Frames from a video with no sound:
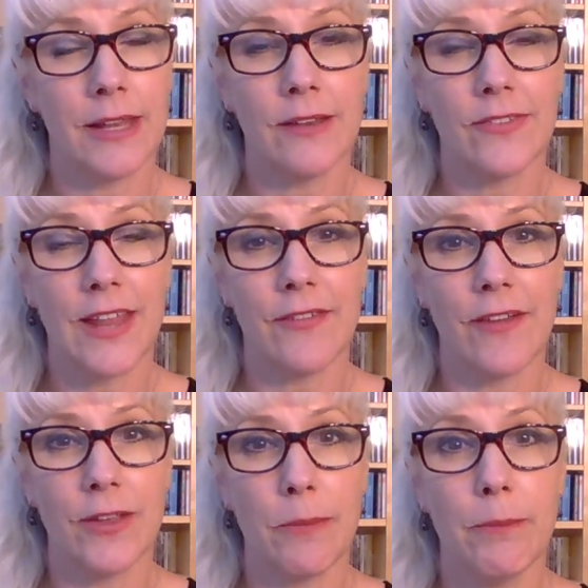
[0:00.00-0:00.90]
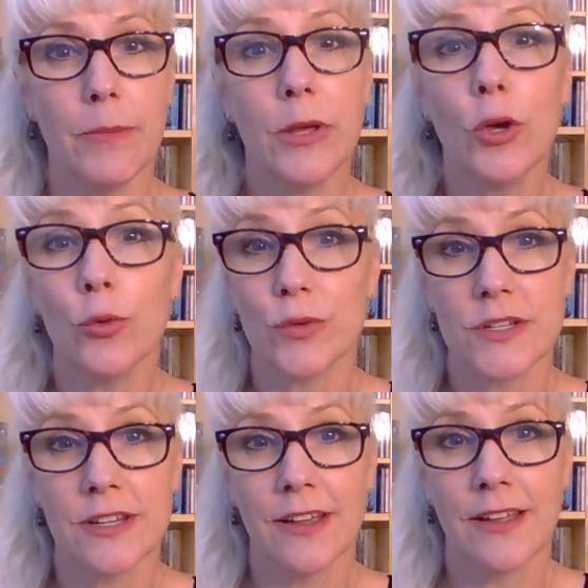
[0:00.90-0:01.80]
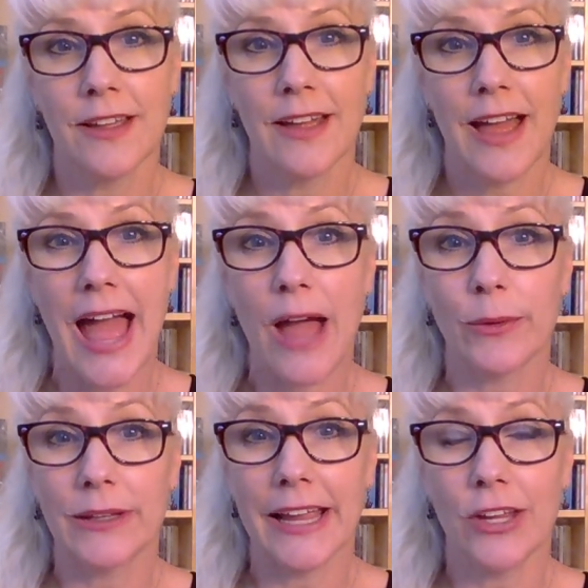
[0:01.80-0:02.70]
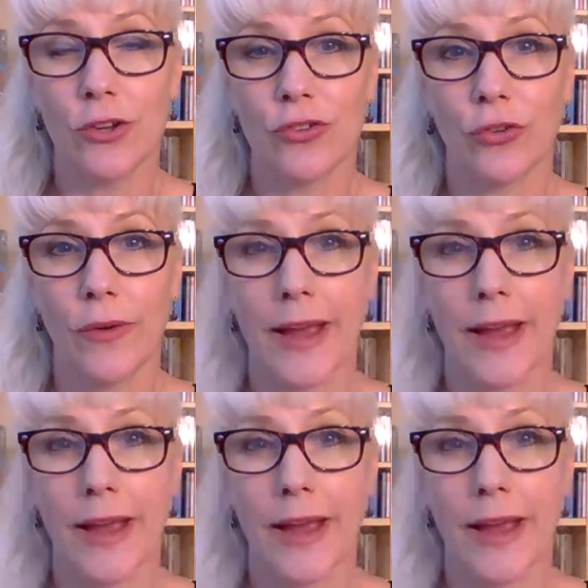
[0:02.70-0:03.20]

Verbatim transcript: And instead of having mute, I would like you to